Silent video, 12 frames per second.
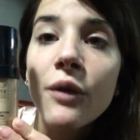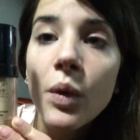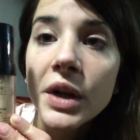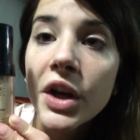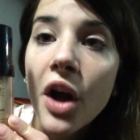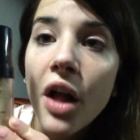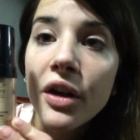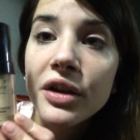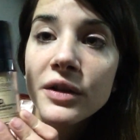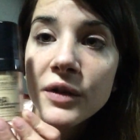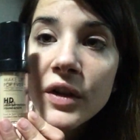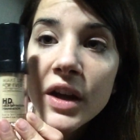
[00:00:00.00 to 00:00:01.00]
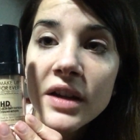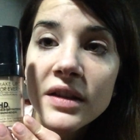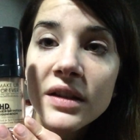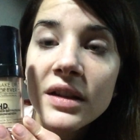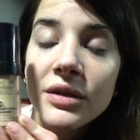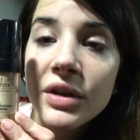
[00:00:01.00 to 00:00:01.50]
$40 for
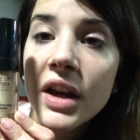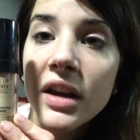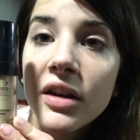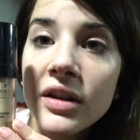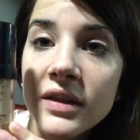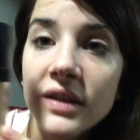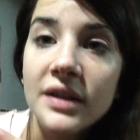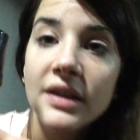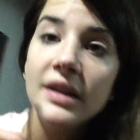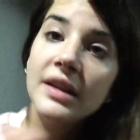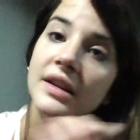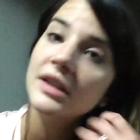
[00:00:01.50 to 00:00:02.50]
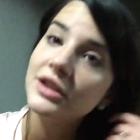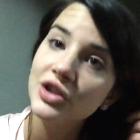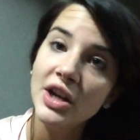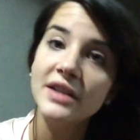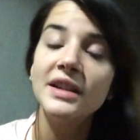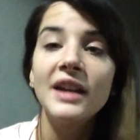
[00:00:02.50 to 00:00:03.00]
this. It's ridiculous. It's
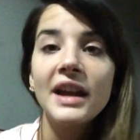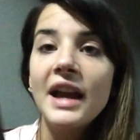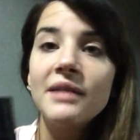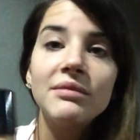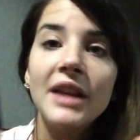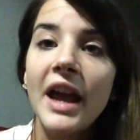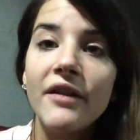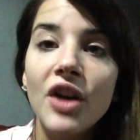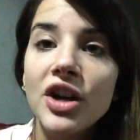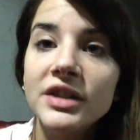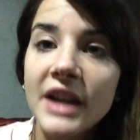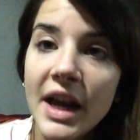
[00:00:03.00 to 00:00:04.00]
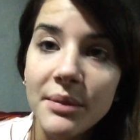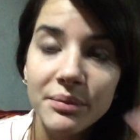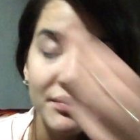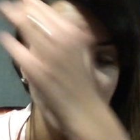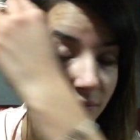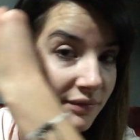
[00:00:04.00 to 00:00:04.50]
crazy. Like I have a hard
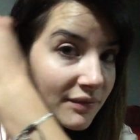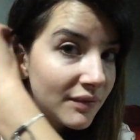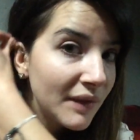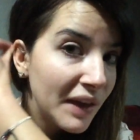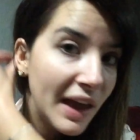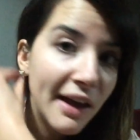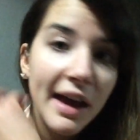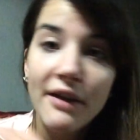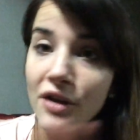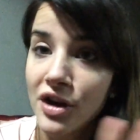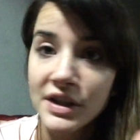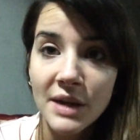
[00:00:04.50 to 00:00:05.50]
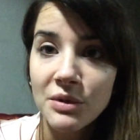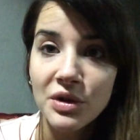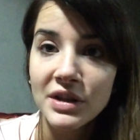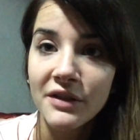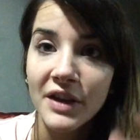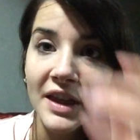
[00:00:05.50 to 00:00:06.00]
time. I have a hard time
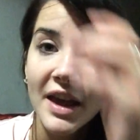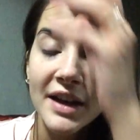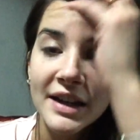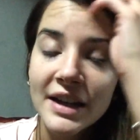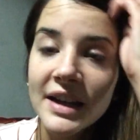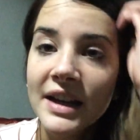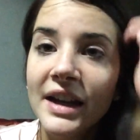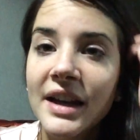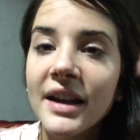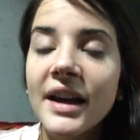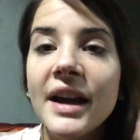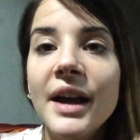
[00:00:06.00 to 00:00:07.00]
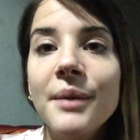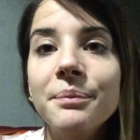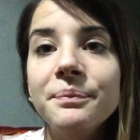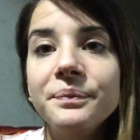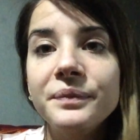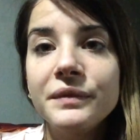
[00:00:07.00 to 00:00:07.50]
doing stuff like that.
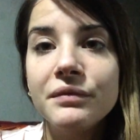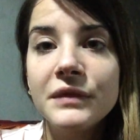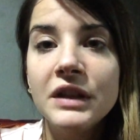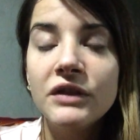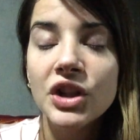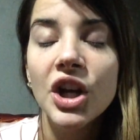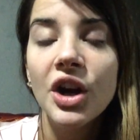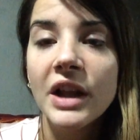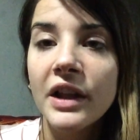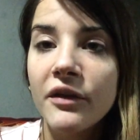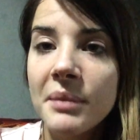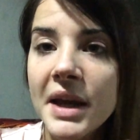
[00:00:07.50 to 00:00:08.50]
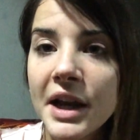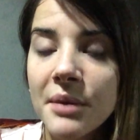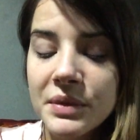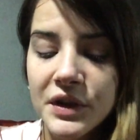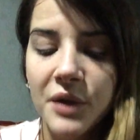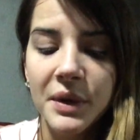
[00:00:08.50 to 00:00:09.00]
Even though I love
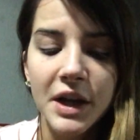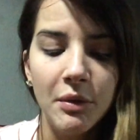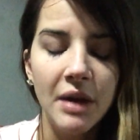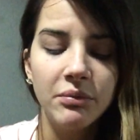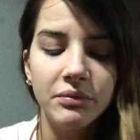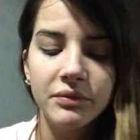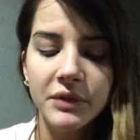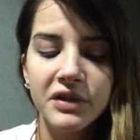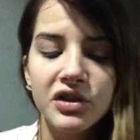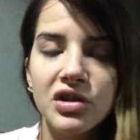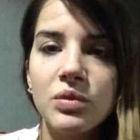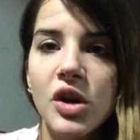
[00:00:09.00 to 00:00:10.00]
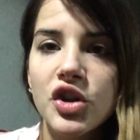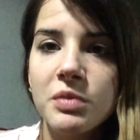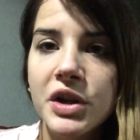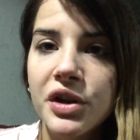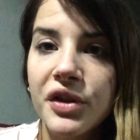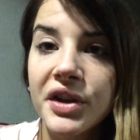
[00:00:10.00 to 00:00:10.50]
makeup. So anyway, let's just watch
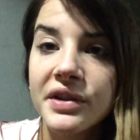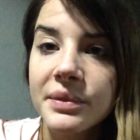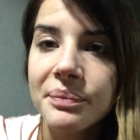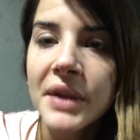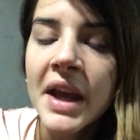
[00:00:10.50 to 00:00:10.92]
me do this.